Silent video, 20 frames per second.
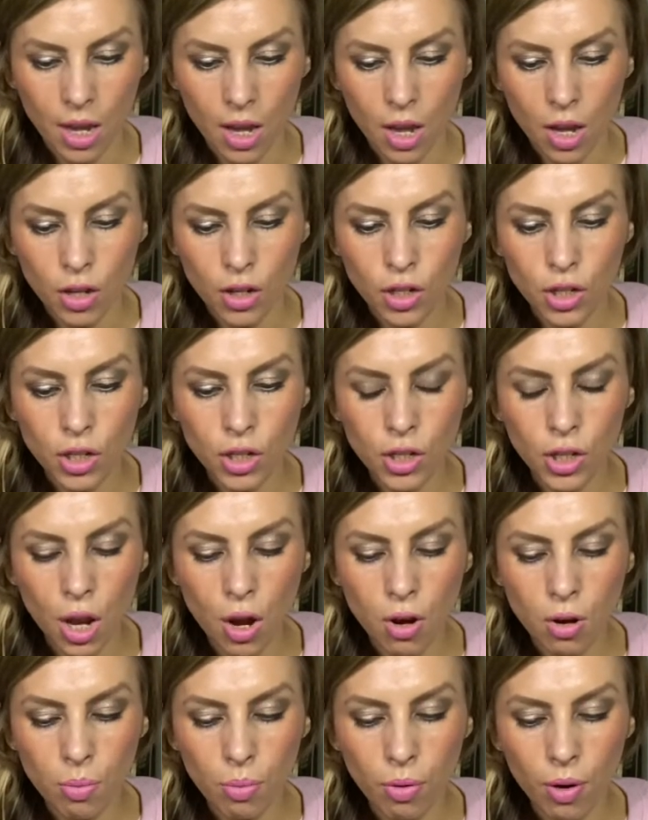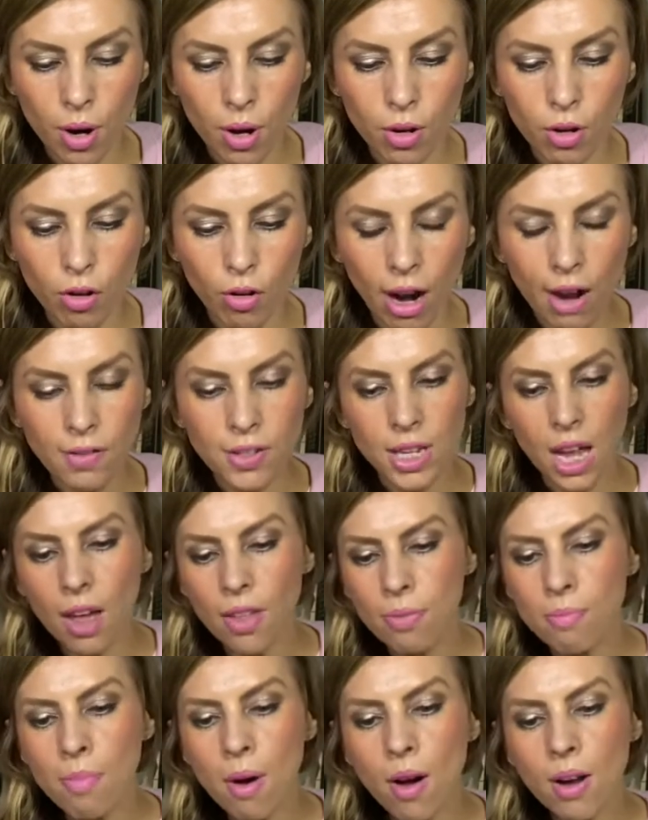So Pro Crafts. I
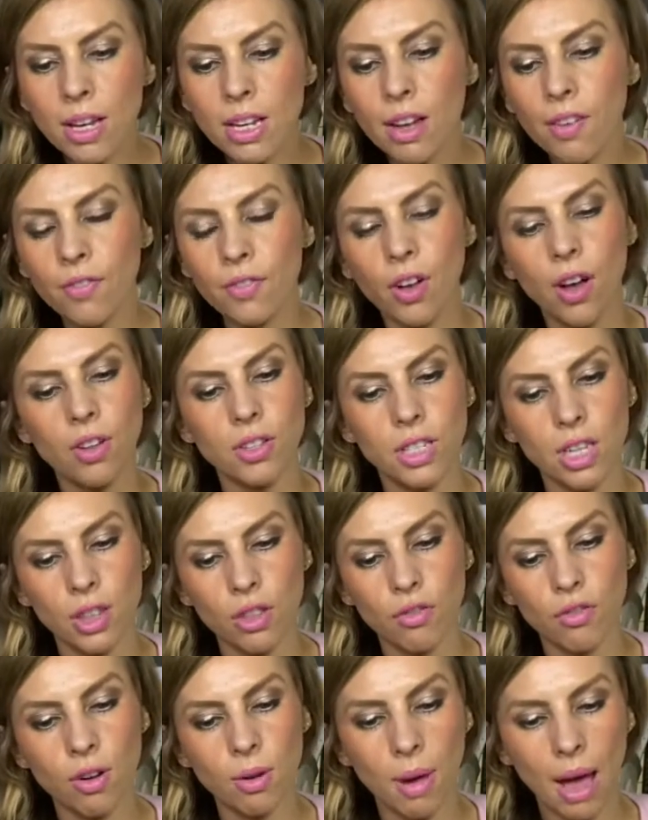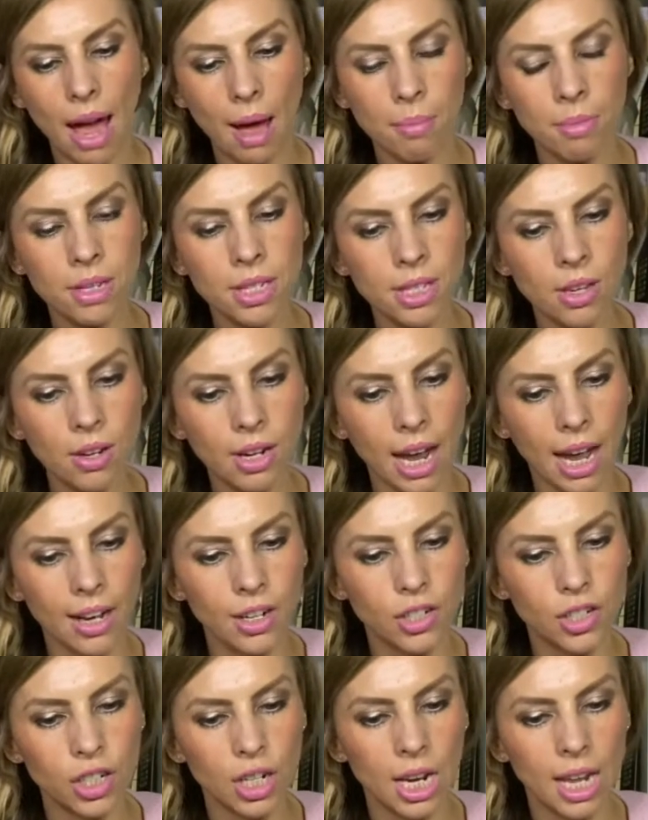might have got it through Amazon
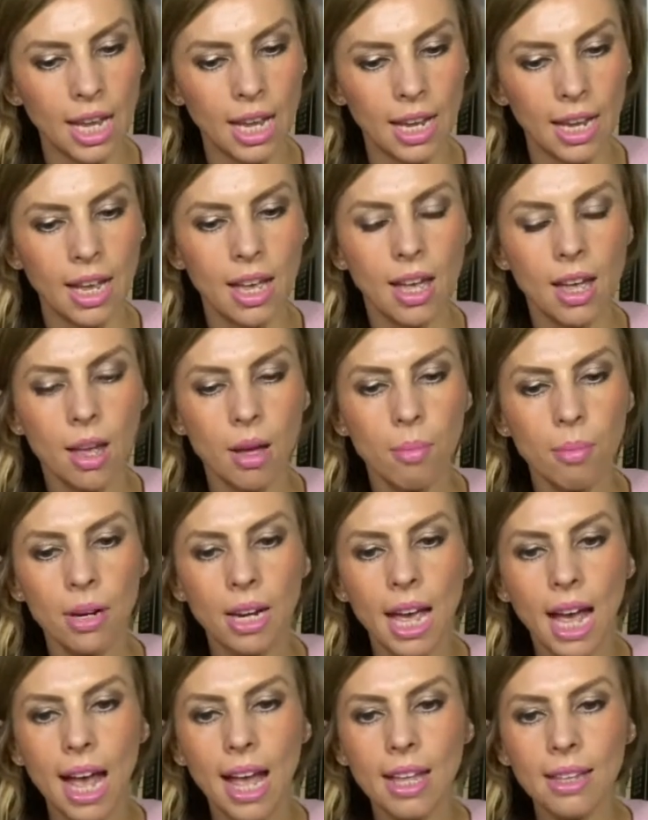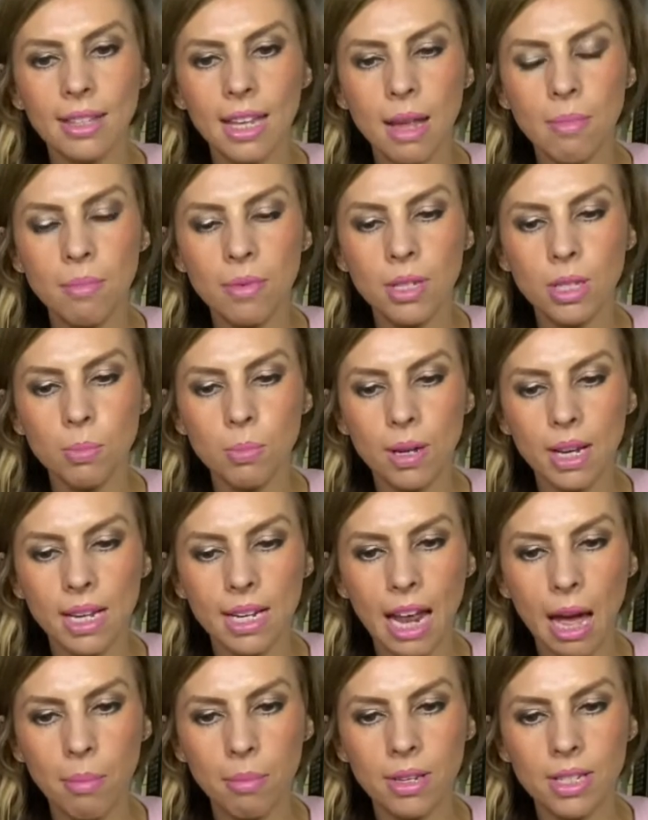actually, but they must be an
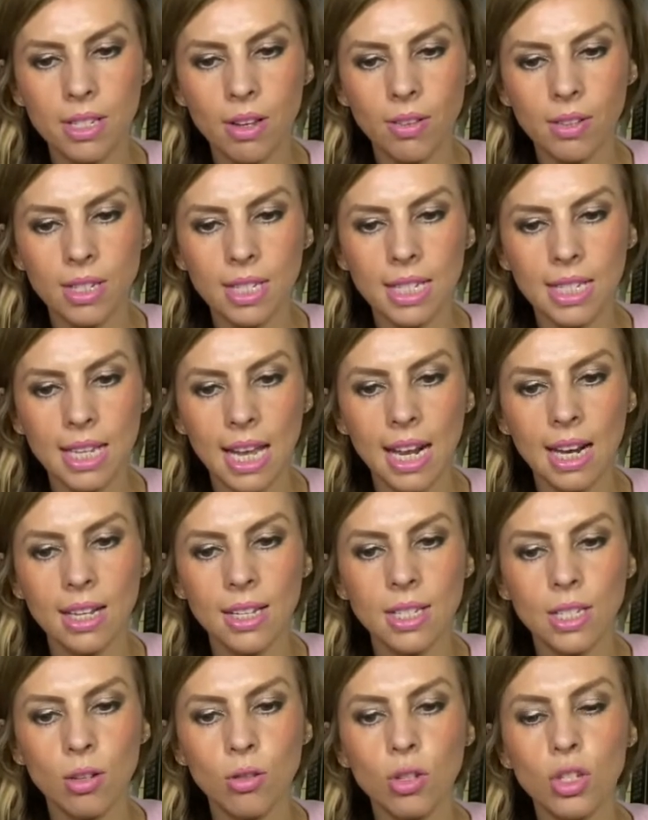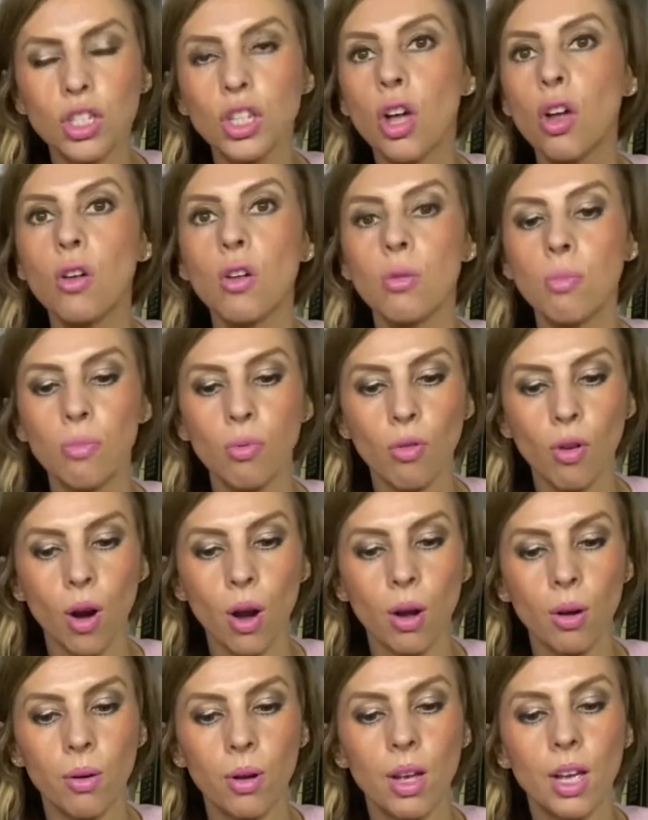Amazon seller, so
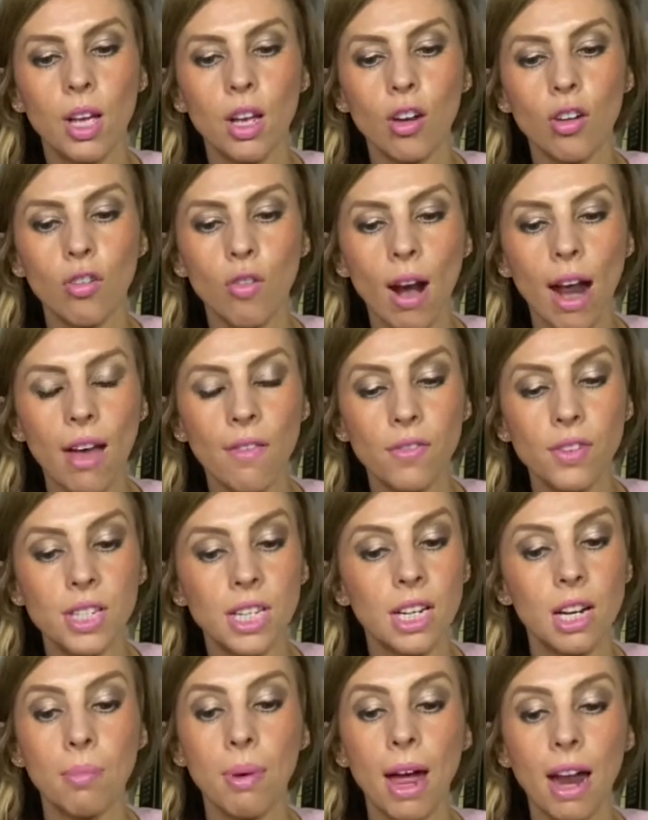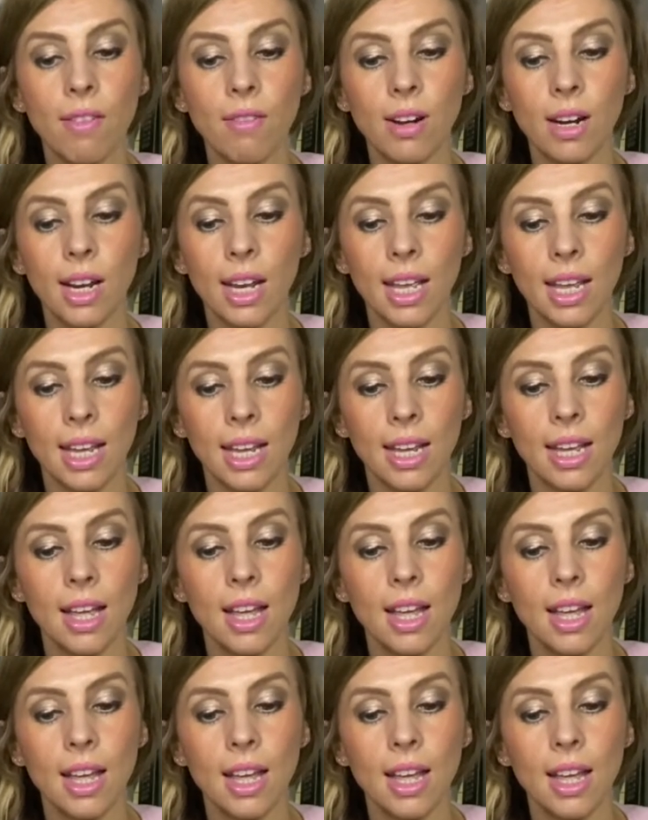Pro Crafts, and apparently